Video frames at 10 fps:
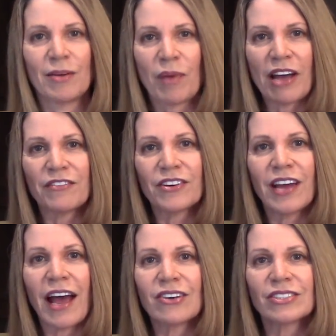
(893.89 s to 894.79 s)
Bye for
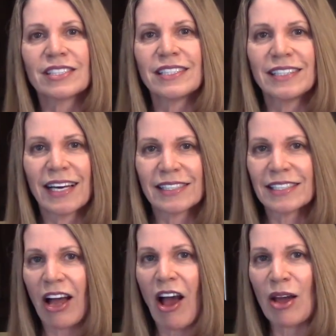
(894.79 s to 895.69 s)
now. See you next
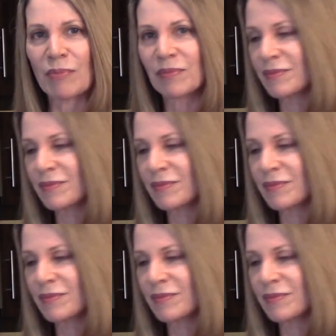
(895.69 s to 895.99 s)
time.